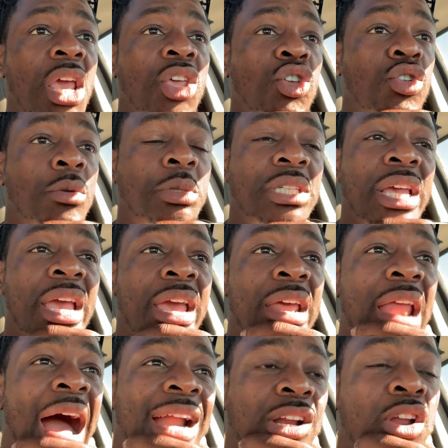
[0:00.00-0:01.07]
You know what I'm
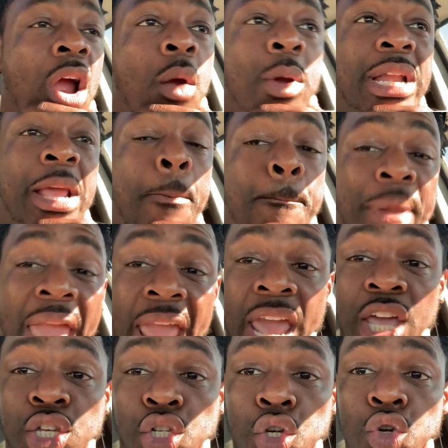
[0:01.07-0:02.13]
saying? I don't already
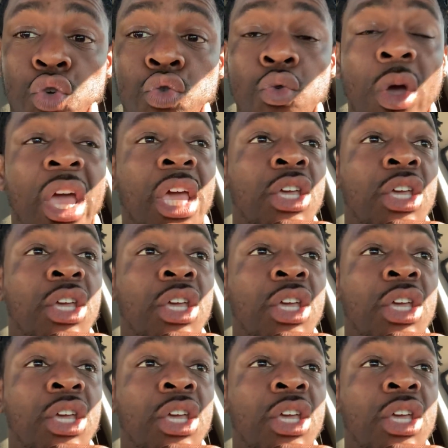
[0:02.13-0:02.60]
paid you.